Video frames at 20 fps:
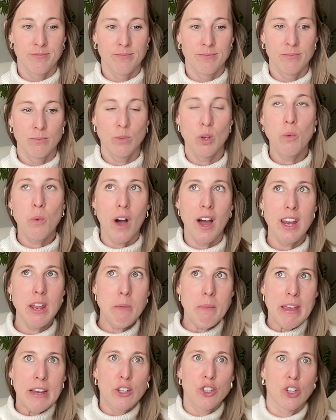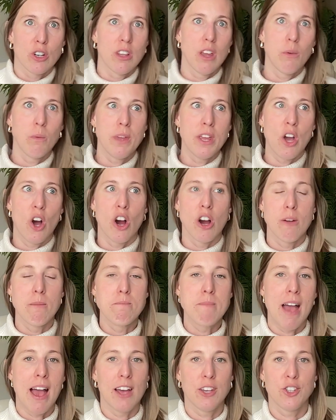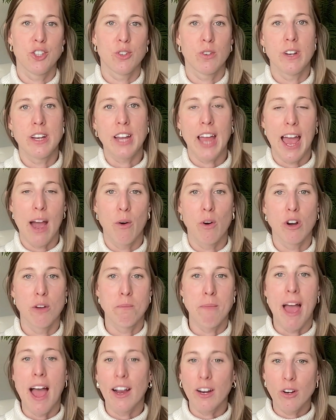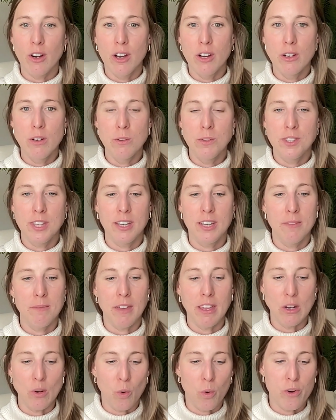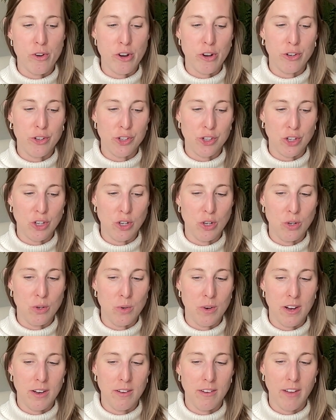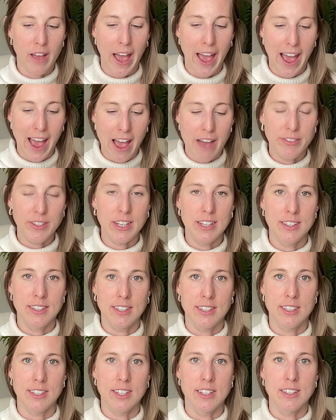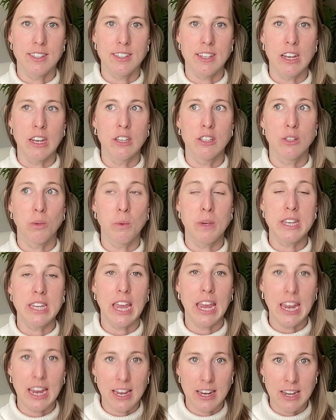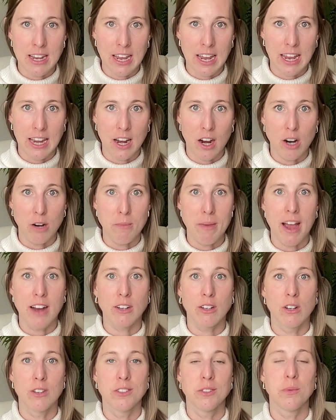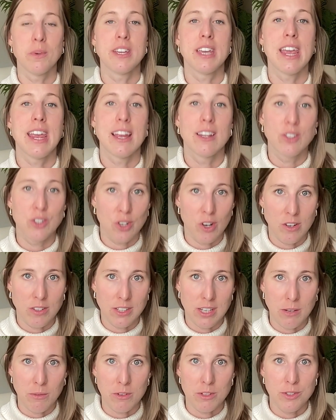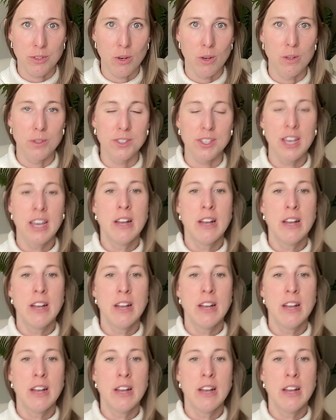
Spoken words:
we are mastering our macros in order to have consistency, so we can hit our macros, so we can start seeing results,